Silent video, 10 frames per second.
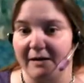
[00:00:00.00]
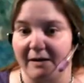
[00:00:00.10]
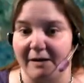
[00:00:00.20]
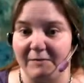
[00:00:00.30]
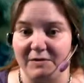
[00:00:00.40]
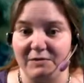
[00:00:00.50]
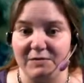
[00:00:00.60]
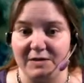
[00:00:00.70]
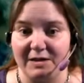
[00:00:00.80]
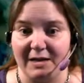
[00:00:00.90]
I'm
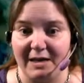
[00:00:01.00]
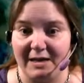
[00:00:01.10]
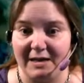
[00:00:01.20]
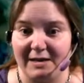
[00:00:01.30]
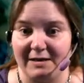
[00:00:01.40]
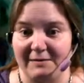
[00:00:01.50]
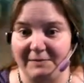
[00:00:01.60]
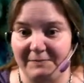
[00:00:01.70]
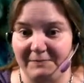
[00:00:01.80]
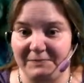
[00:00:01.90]
using a.
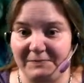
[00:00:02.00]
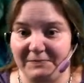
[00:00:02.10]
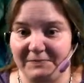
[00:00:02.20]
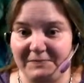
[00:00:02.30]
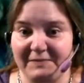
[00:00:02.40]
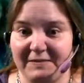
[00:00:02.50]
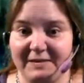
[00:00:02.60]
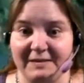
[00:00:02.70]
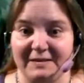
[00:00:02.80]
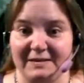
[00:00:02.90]

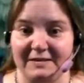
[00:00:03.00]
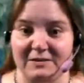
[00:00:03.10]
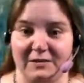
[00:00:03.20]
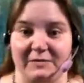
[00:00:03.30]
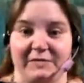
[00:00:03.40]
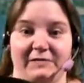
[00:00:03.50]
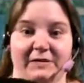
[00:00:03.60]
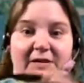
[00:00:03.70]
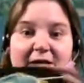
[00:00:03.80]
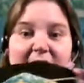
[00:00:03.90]
This is going to be
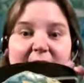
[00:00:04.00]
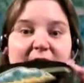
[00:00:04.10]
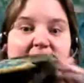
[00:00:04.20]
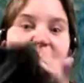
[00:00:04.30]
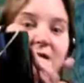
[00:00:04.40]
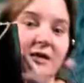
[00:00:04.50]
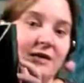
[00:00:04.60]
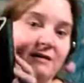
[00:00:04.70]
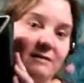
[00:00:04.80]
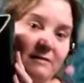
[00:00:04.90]
funny. I'm using
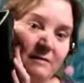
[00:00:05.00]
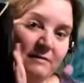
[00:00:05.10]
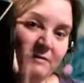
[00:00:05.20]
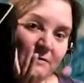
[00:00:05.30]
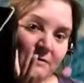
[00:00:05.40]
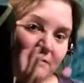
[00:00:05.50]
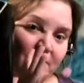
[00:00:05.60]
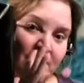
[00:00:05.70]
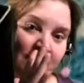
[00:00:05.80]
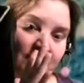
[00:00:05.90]

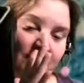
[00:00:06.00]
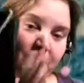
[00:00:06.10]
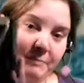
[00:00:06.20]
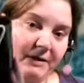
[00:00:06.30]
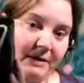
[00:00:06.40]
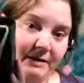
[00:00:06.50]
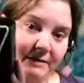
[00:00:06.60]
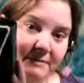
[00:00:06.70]
just a bucket,